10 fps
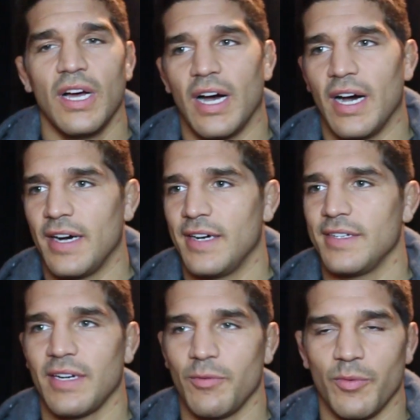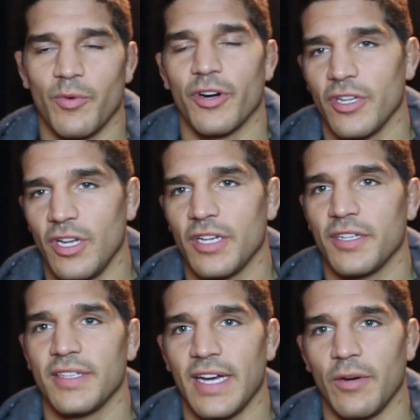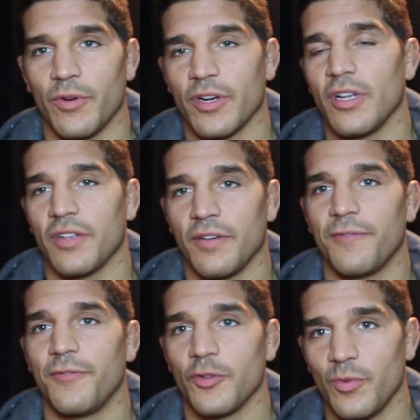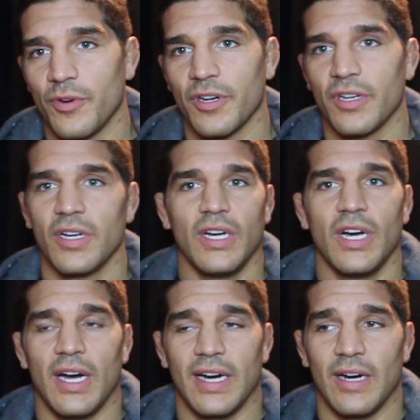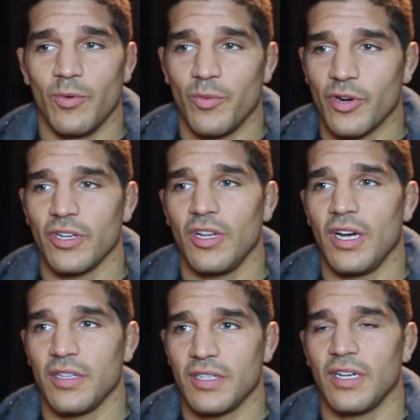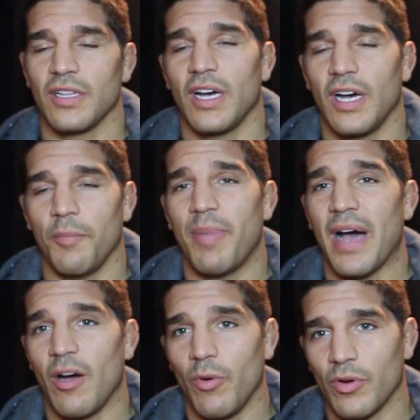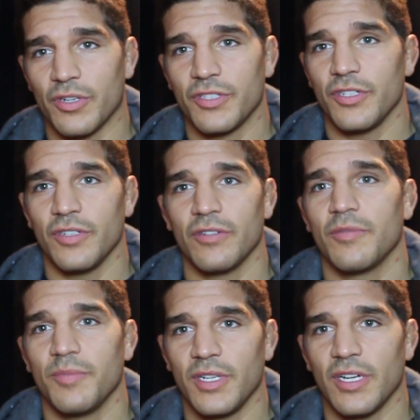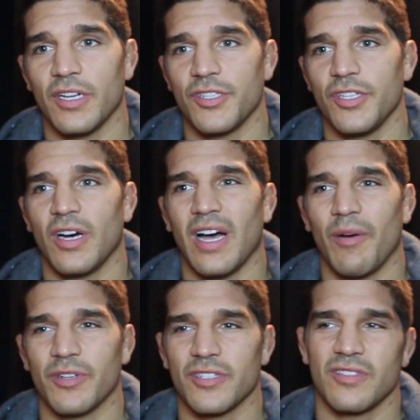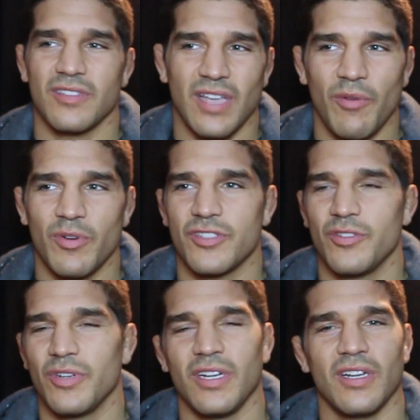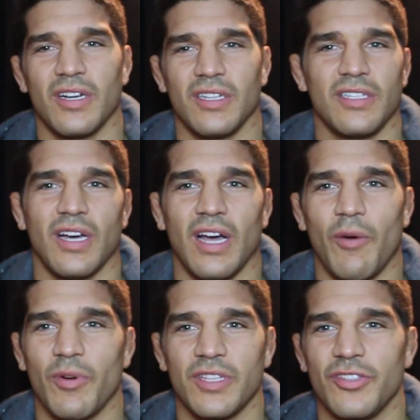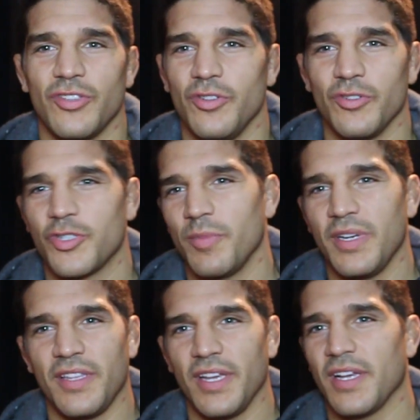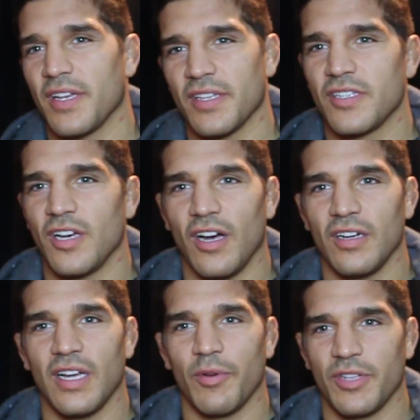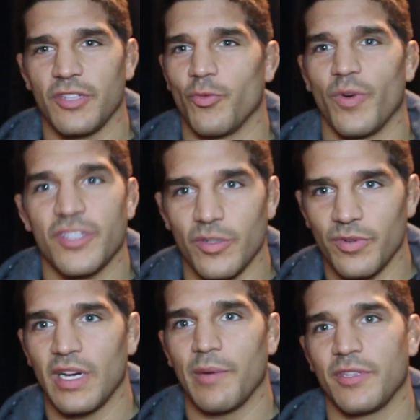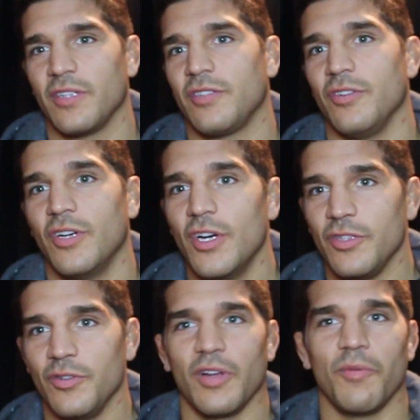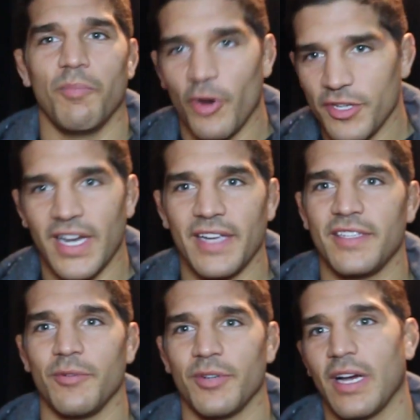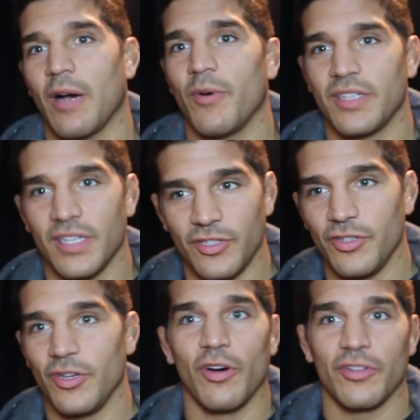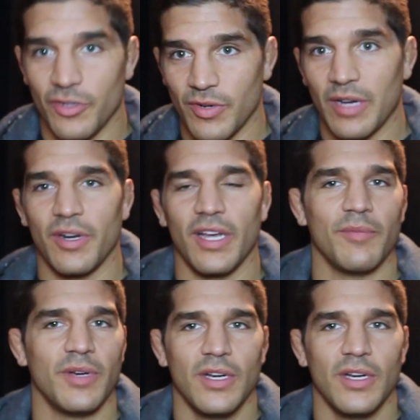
Uh, we worked a lot on that. Work a lot on footwork. Uh, we work a lot on uh, power too, because you know I was I was doing like uh, I wanted to do so many things against Cung. I wanted to wrestle with him. I wanted to do a Muay Thai thing with him. I wanted to go on the ground with him.